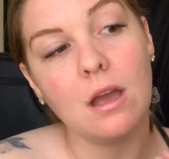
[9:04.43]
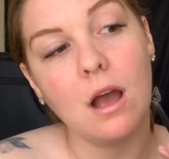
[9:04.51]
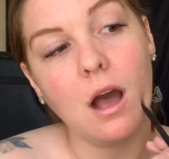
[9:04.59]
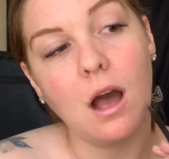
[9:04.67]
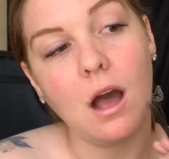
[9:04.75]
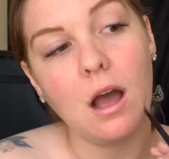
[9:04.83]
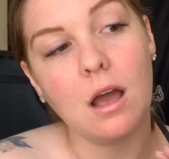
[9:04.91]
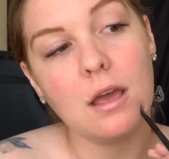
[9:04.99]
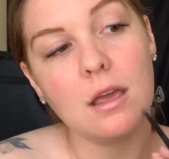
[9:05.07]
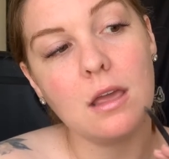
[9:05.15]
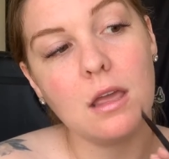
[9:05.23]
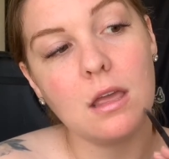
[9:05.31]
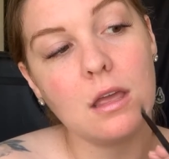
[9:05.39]

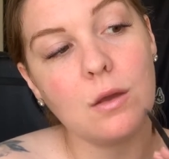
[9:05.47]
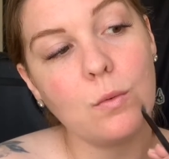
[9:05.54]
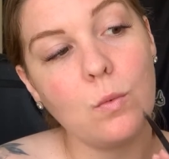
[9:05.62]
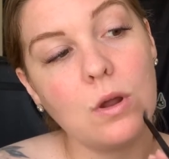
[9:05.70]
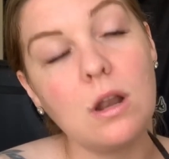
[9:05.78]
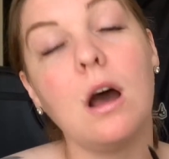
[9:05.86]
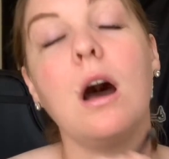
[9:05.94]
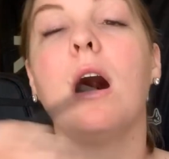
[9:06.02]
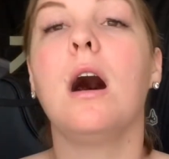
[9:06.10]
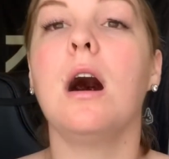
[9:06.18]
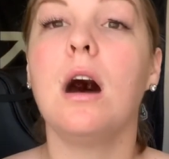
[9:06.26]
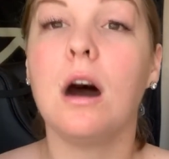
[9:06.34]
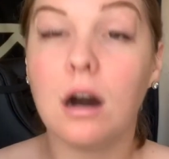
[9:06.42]
I
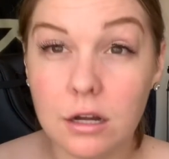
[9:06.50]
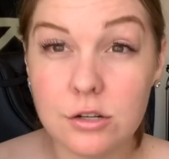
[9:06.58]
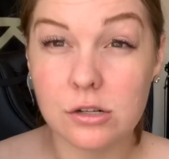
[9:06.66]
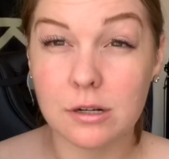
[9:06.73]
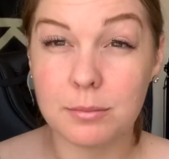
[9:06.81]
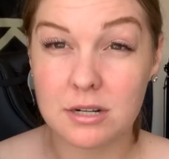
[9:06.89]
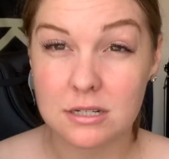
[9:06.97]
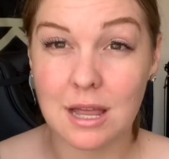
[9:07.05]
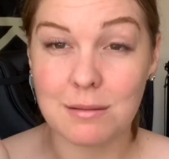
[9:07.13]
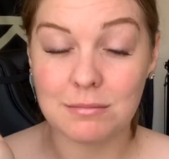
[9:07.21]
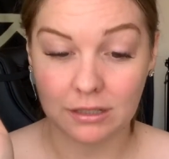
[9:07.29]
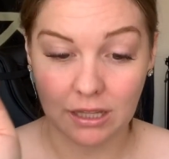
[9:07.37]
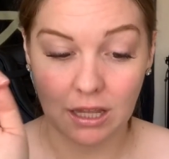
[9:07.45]
100%
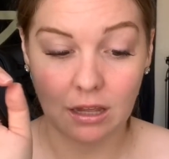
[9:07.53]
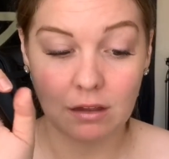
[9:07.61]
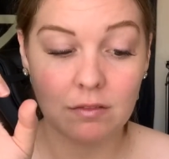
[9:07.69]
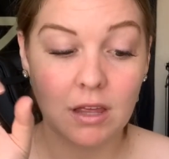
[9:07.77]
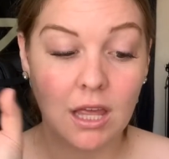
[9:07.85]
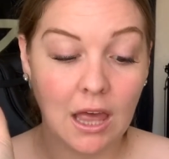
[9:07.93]
believe